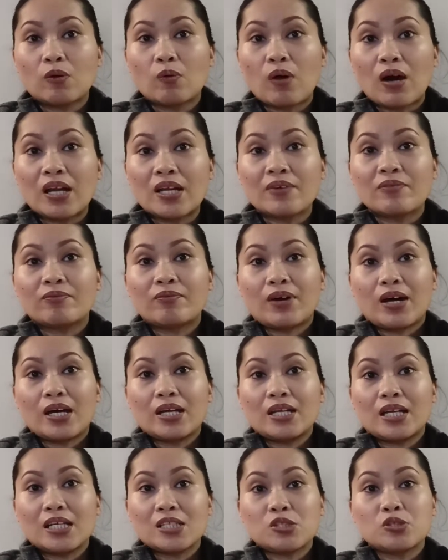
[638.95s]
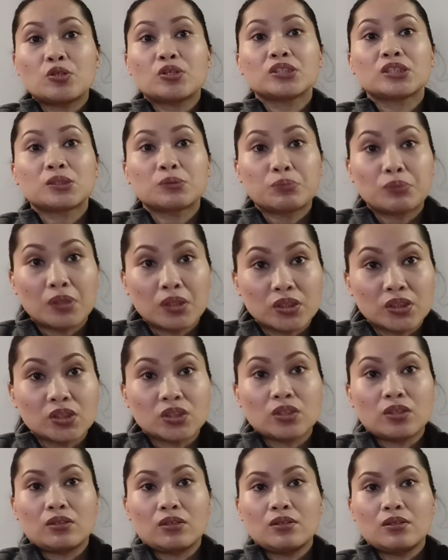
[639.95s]
qualified as your
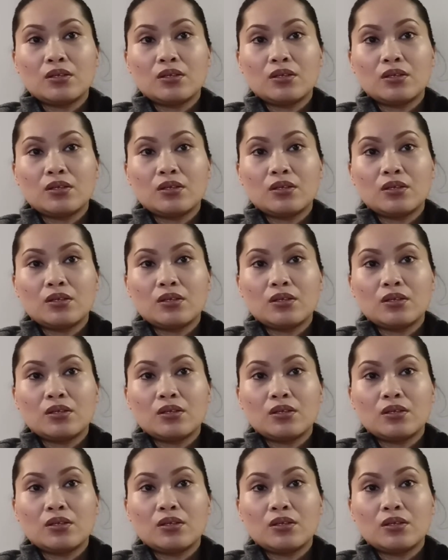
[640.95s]
sponsor,